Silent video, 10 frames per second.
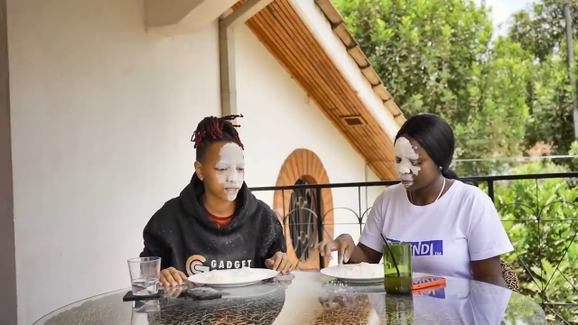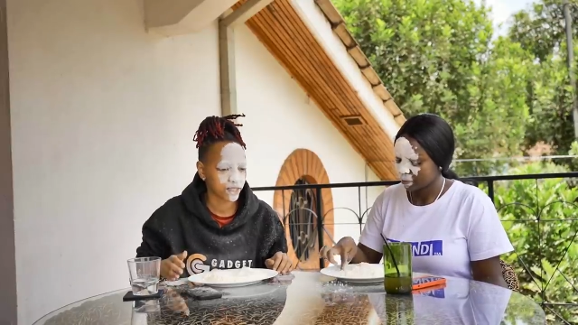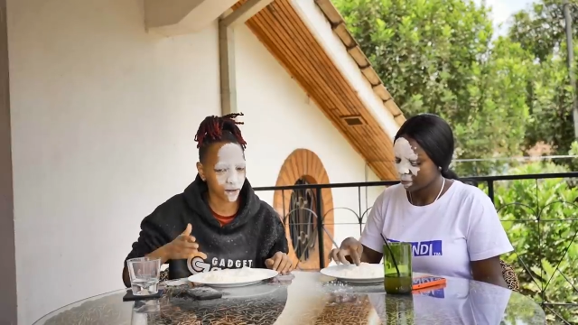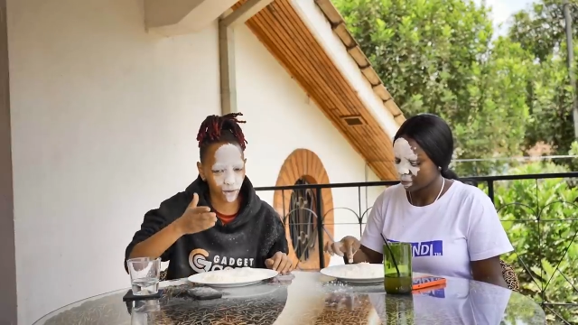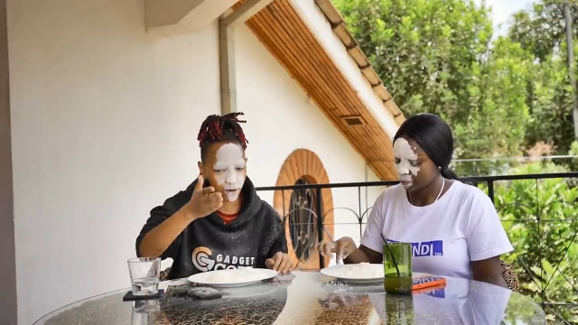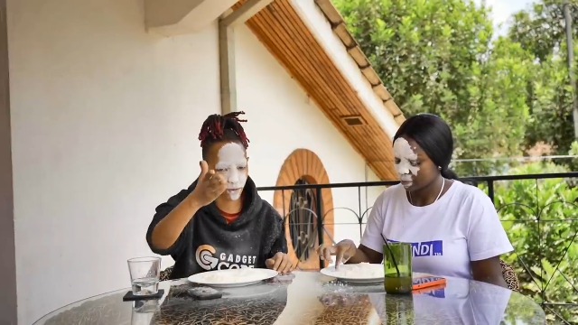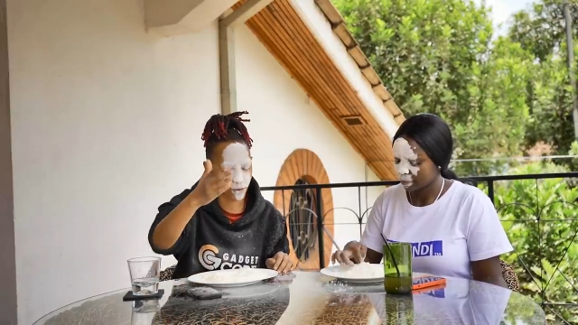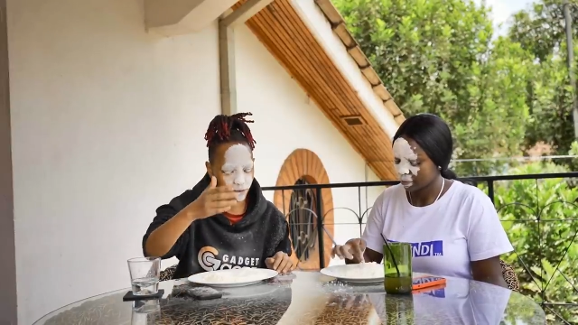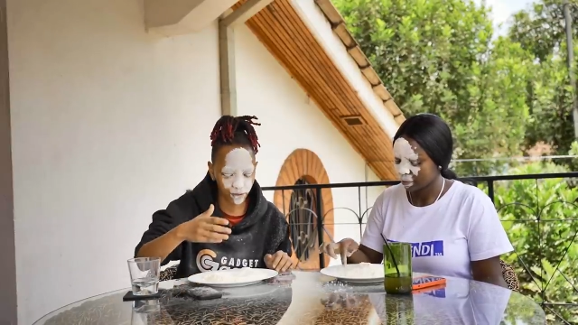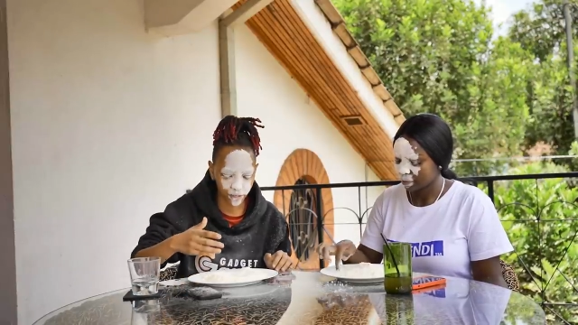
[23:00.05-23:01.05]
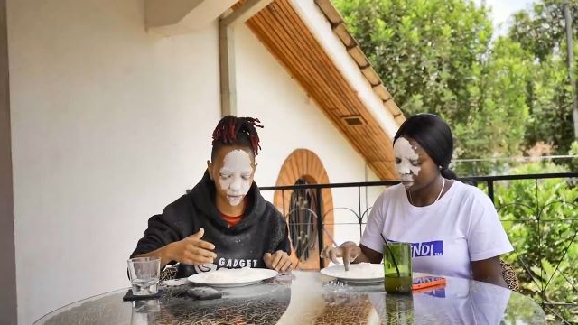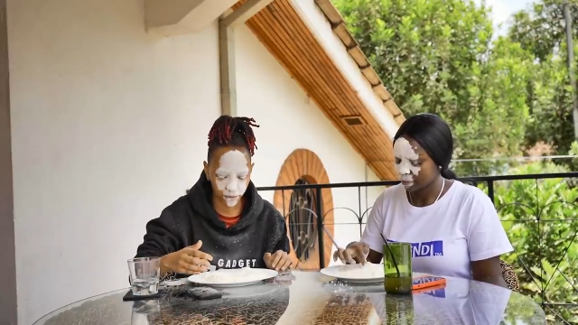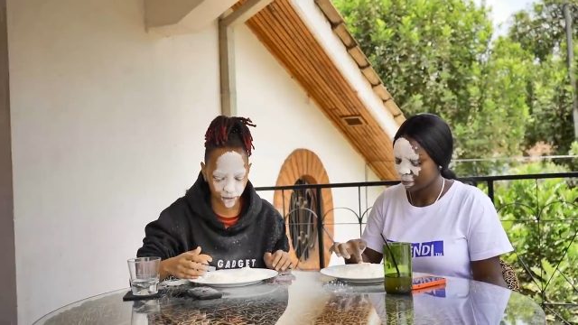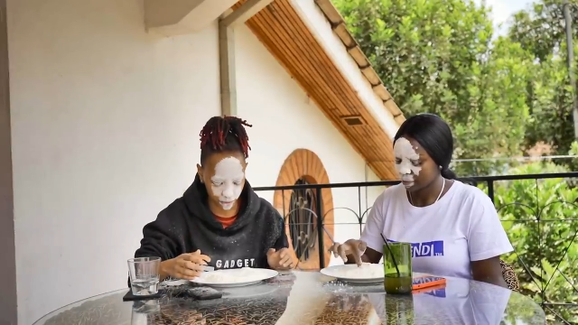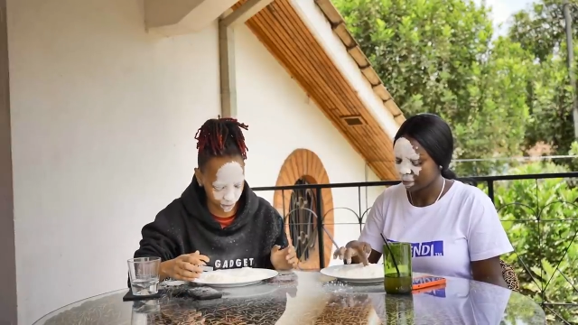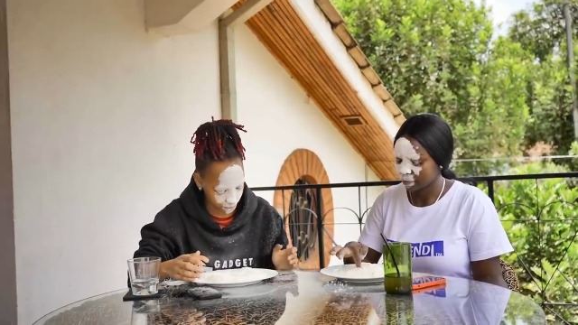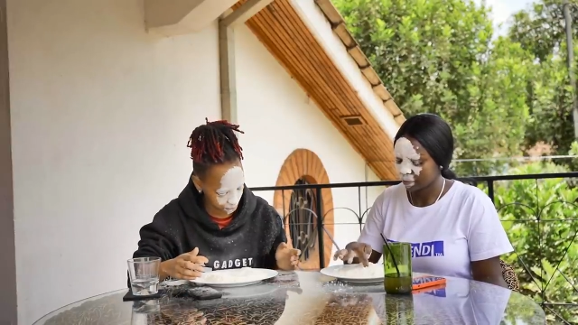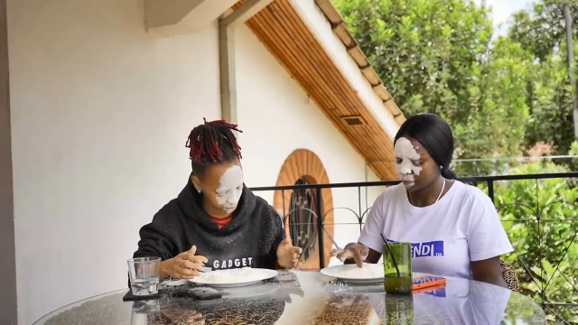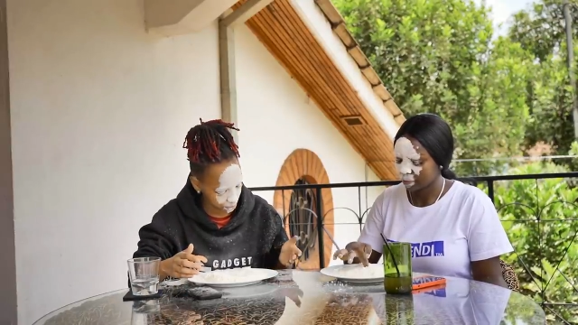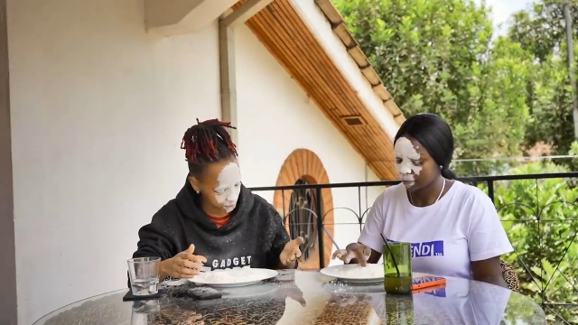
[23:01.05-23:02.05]
Speaker 1: someone who looks up to you
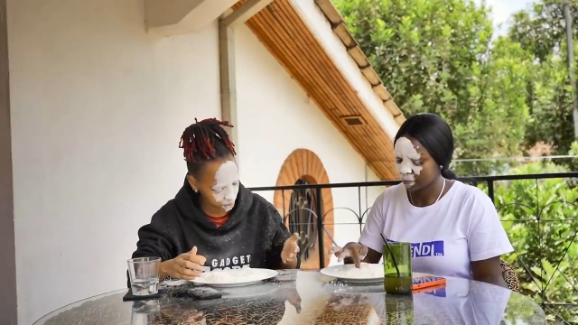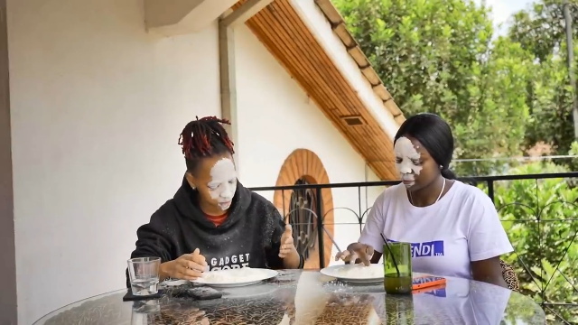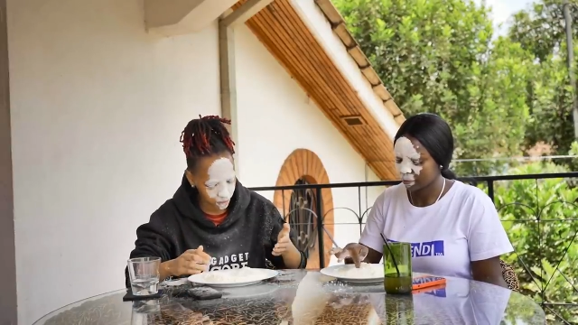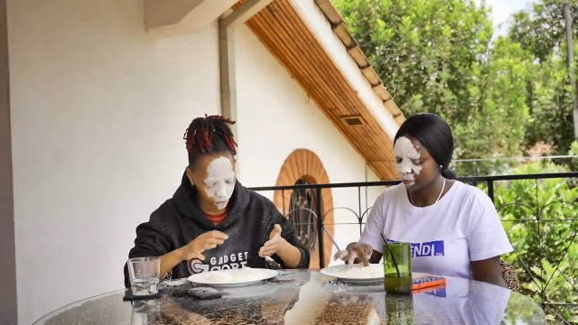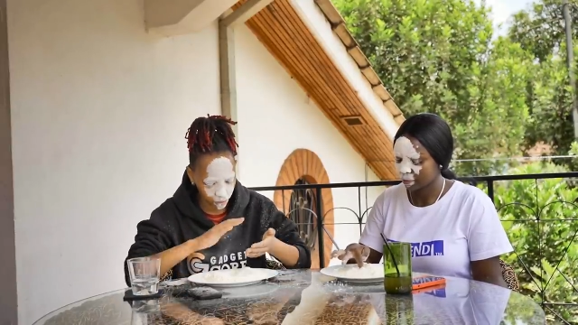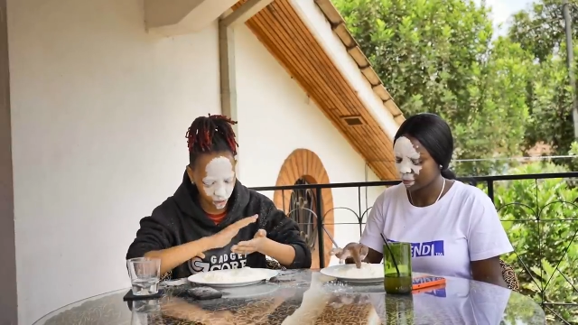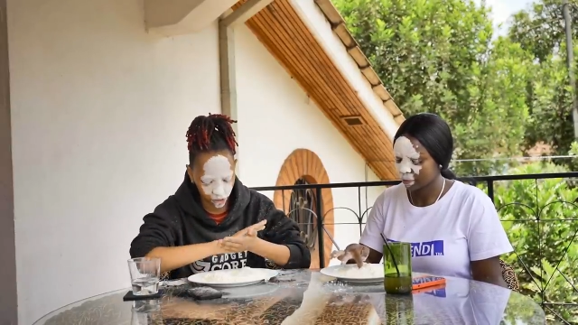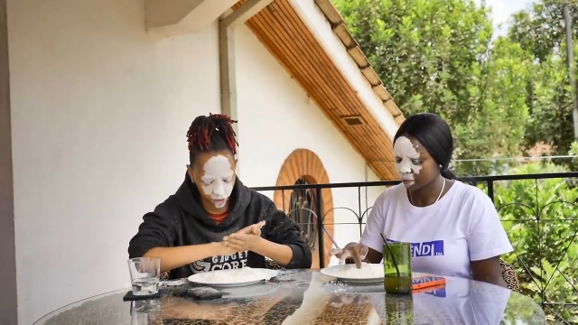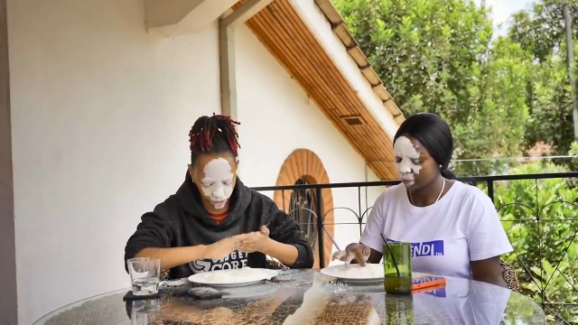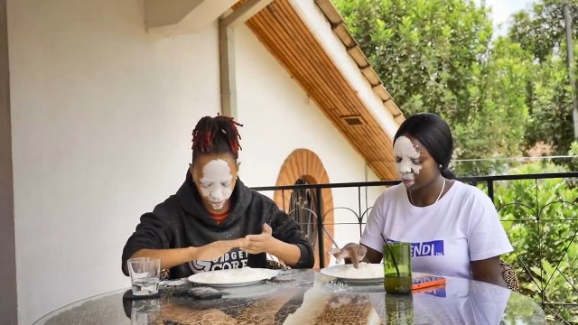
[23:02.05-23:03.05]
uko nje?